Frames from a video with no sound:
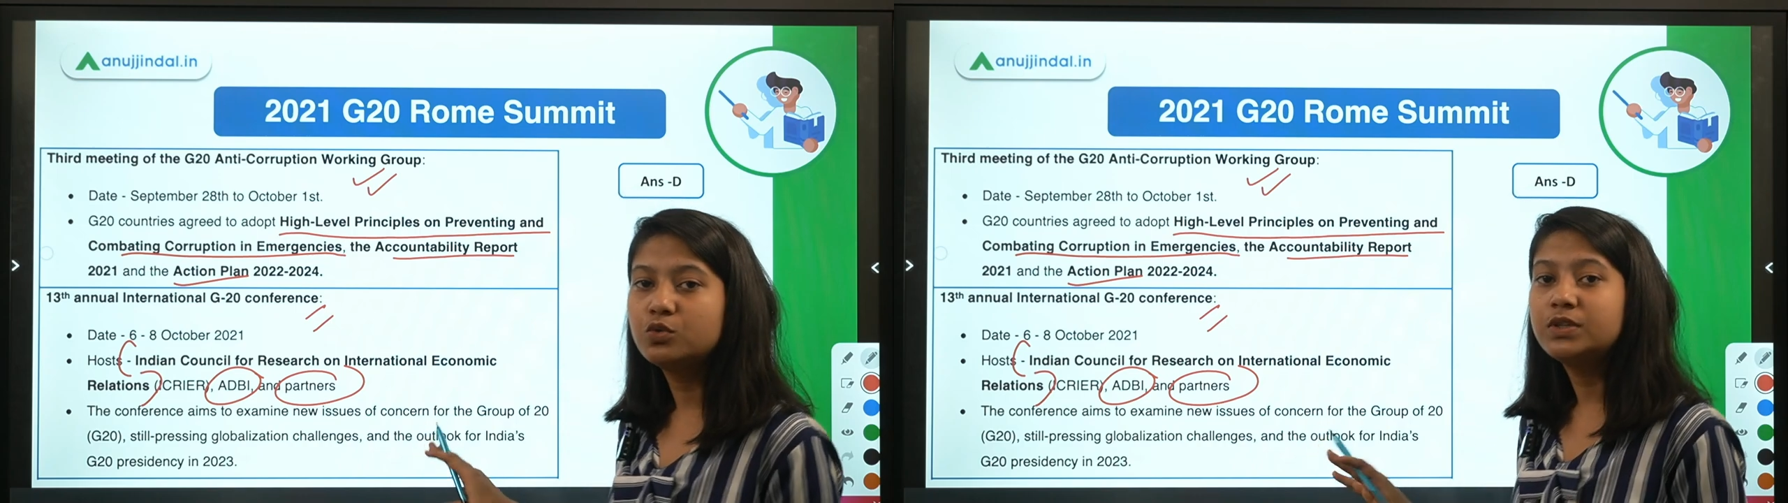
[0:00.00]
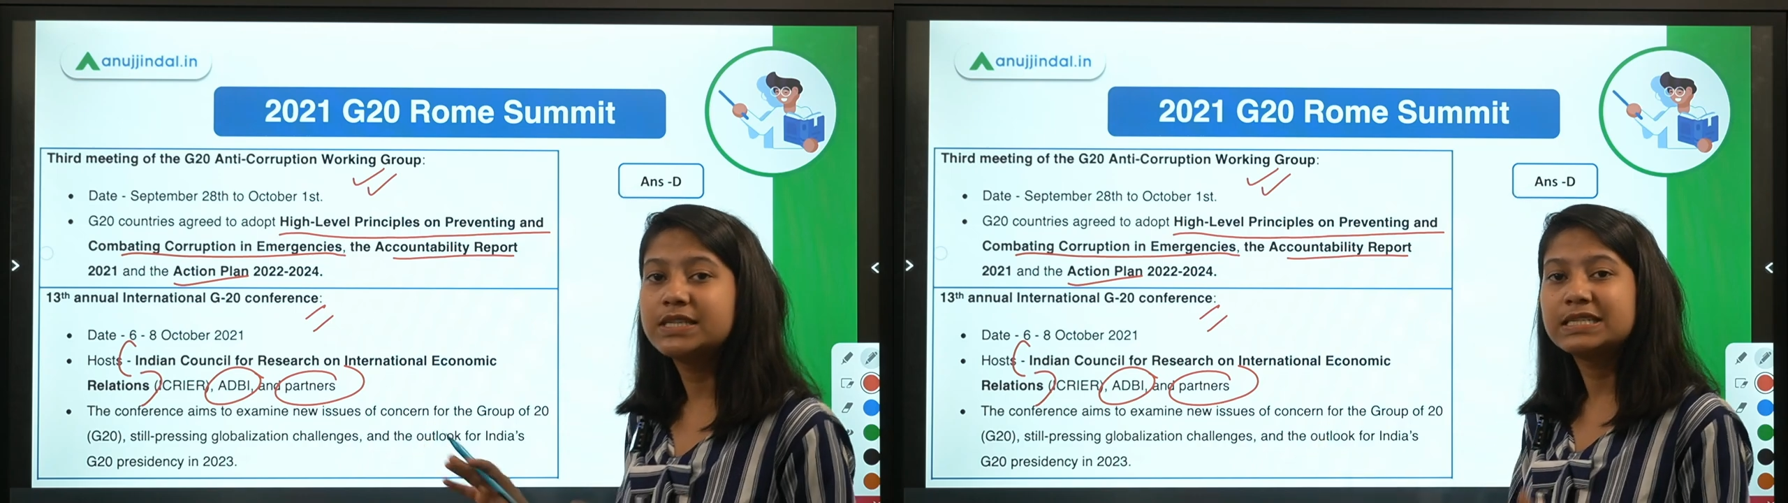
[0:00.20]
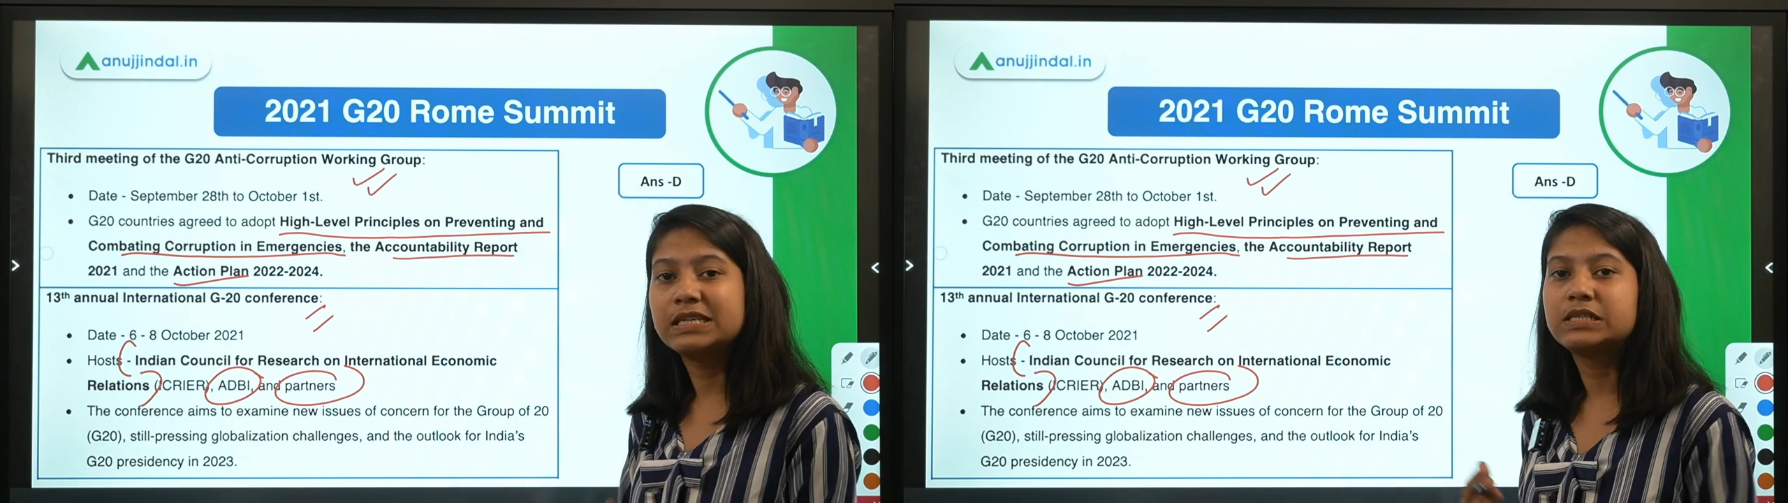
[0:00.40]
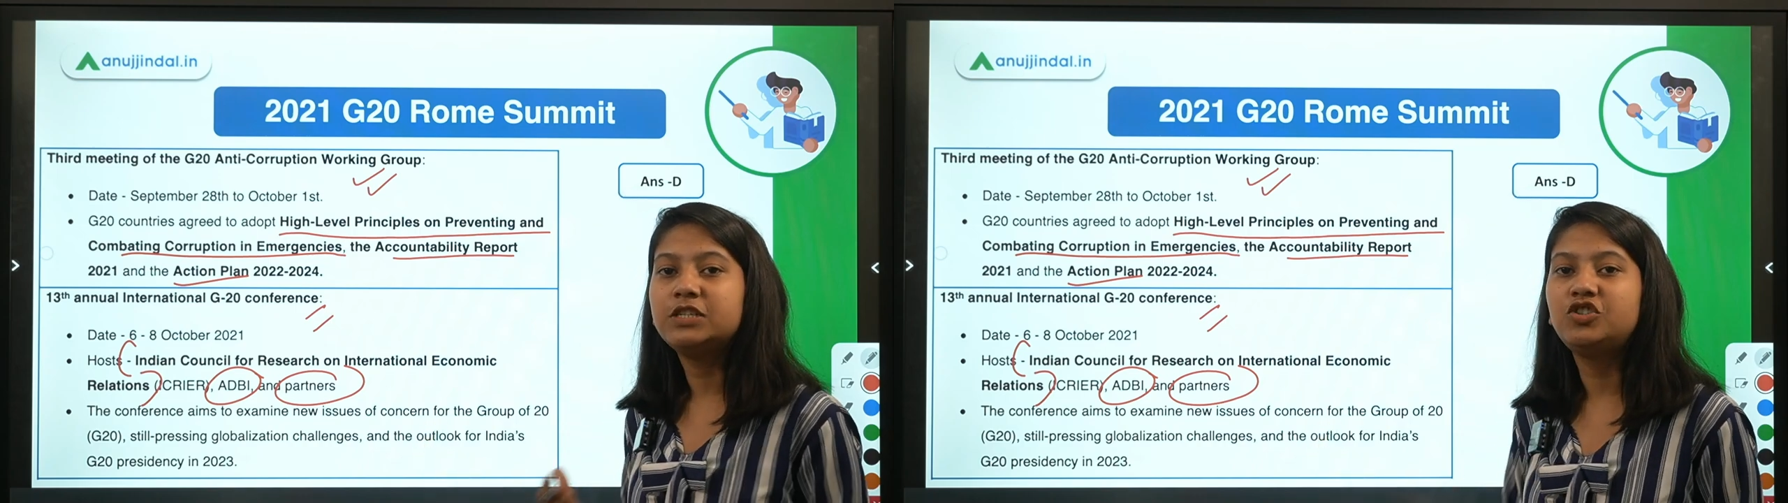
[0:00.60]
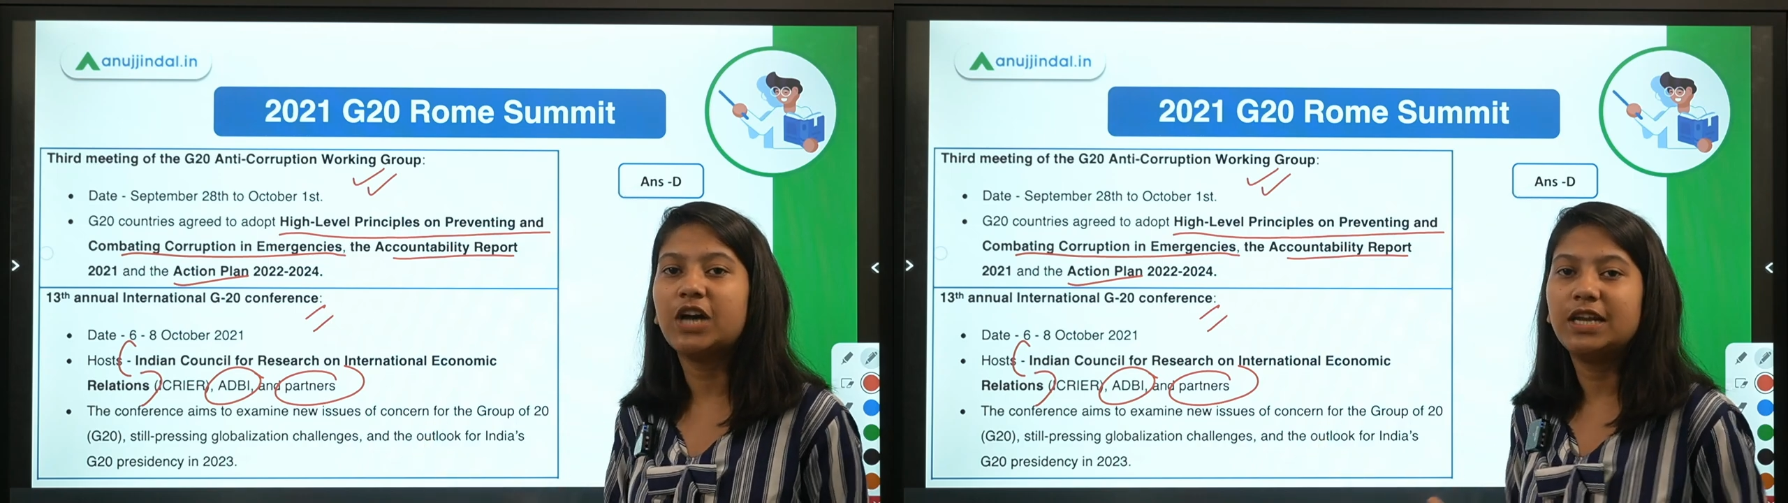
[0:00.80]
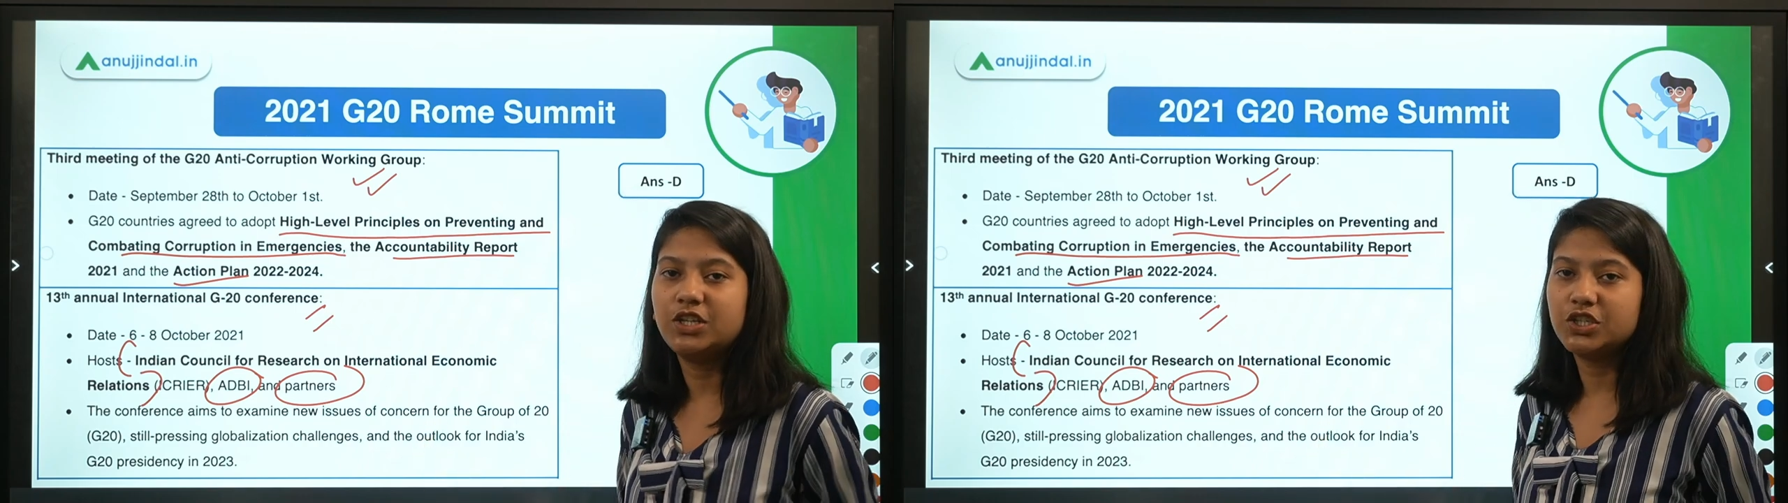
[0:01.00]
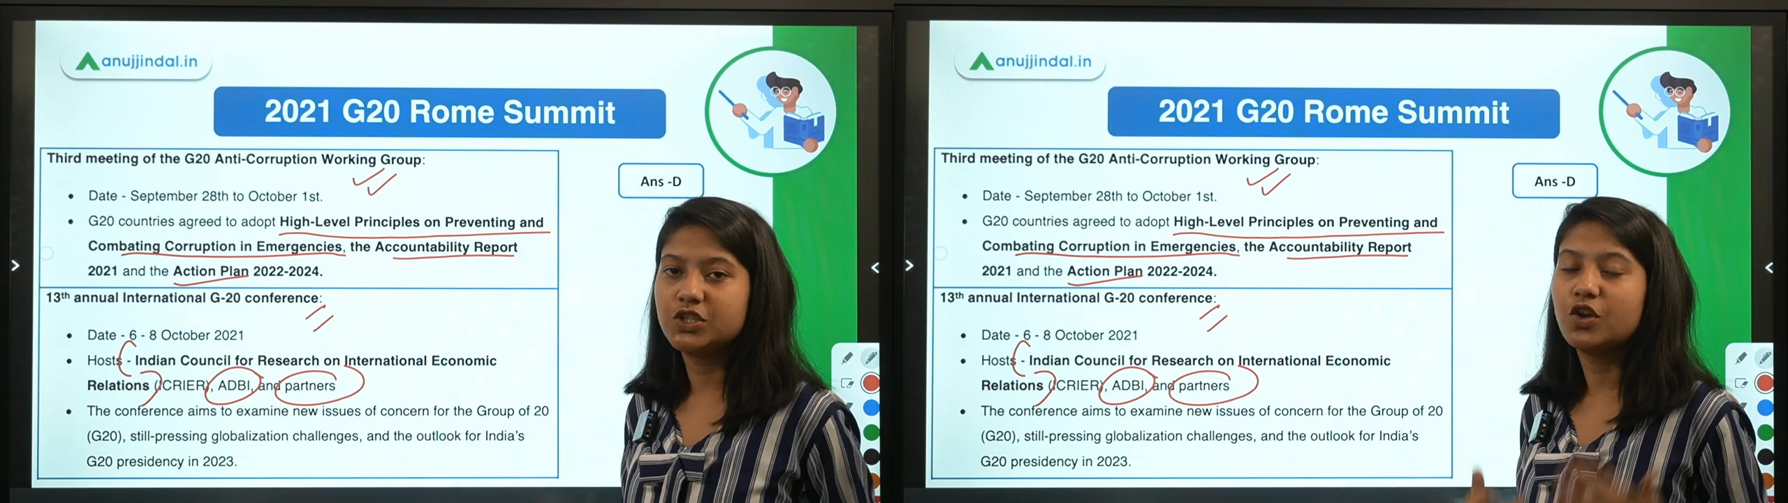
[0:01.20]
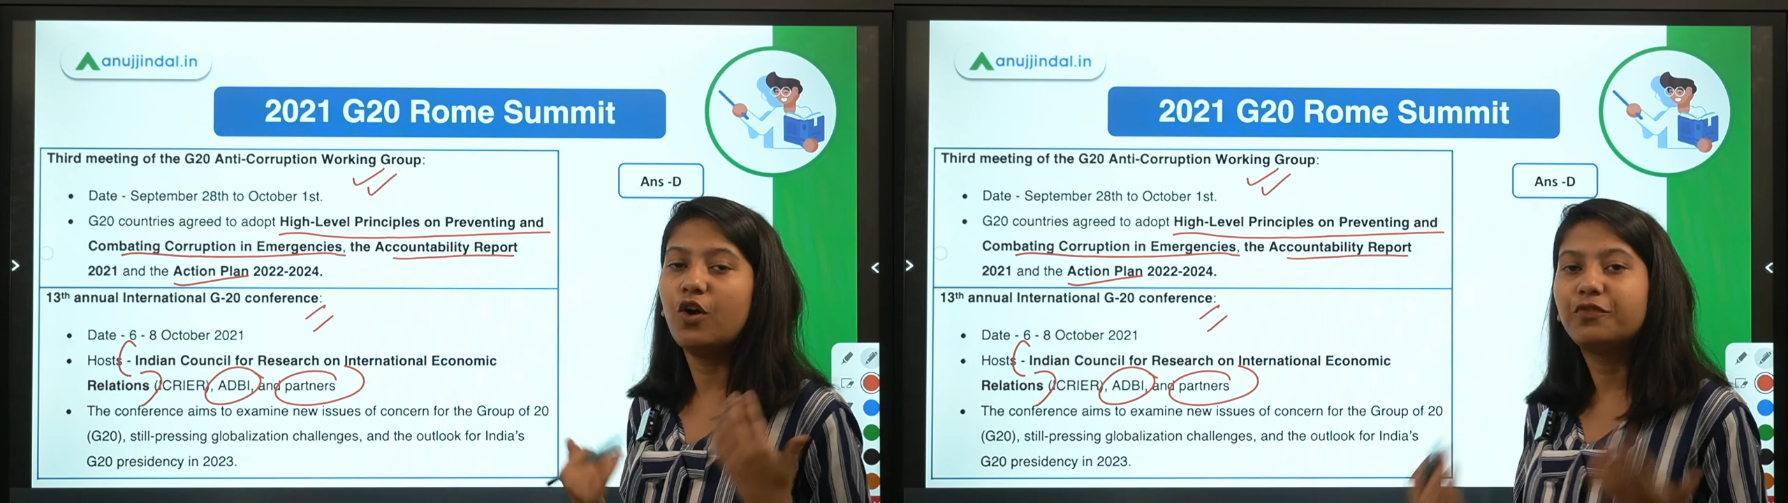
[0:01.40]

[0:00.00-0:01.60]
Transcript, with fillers: to discuss the challenges